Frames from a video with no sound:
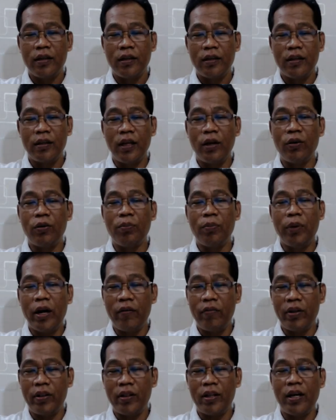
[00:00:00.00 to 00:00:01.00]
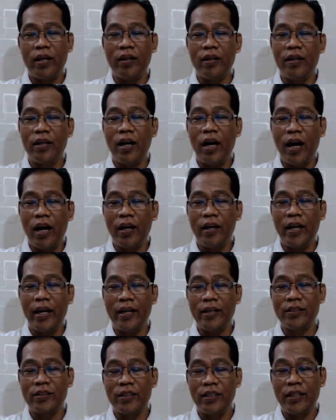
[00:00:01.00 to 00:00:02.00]
They were buried under the earth
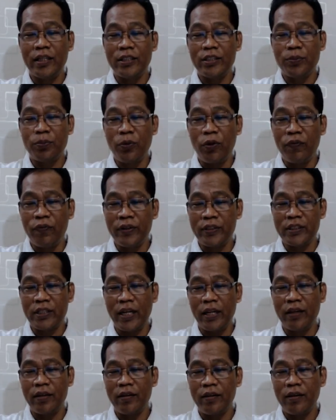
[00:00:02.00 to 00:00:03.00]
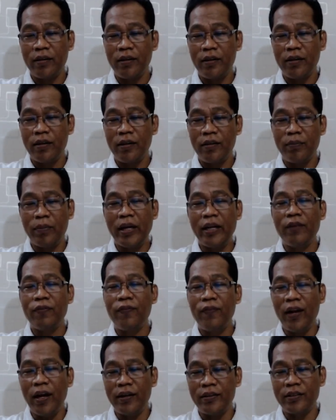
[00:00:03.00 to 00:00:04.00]
as it's prophesied by the
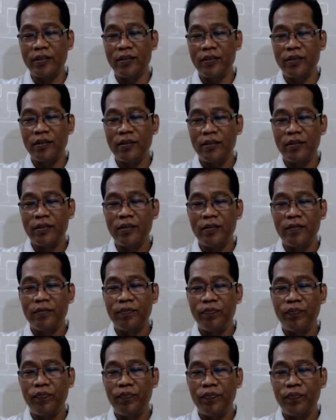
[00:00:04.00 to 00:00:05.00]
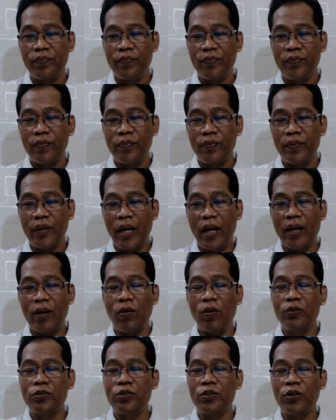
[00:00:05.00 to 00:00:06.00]
flood, and
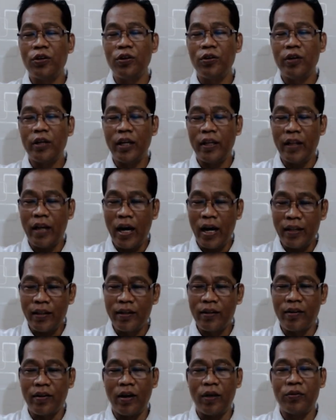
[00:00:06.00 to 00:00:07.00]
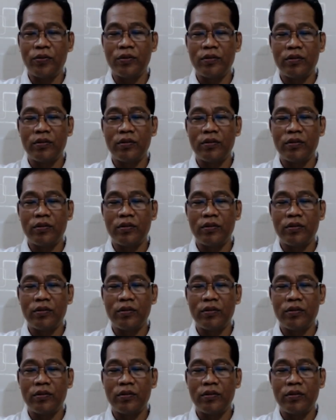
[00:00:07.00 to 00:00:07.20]
also in the underground.